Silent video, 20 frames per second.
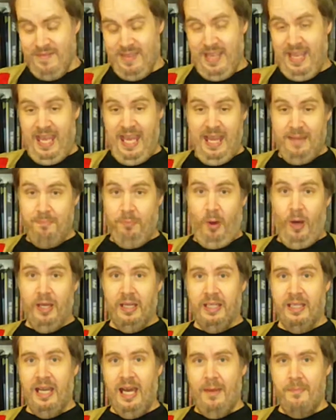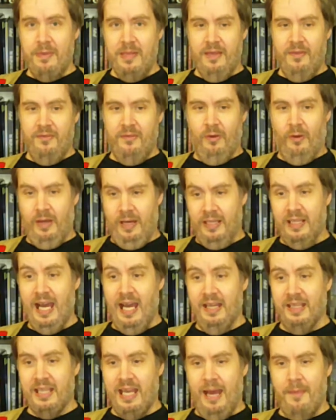had bought a copy of or had
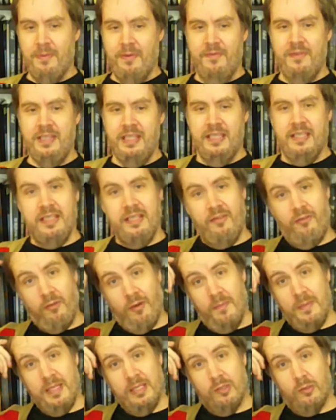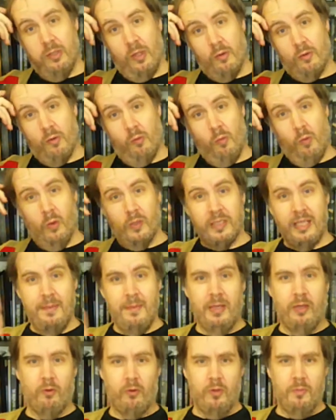gotten a copy of D&D from his local
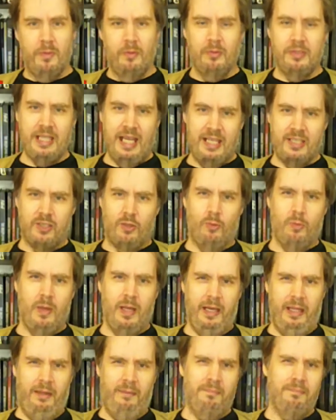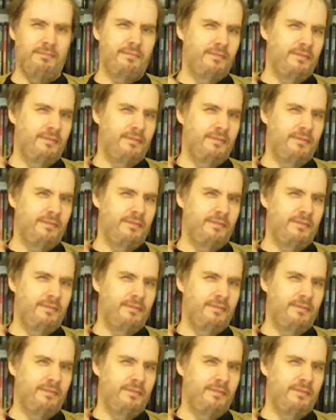wargaming group and was asked to run it.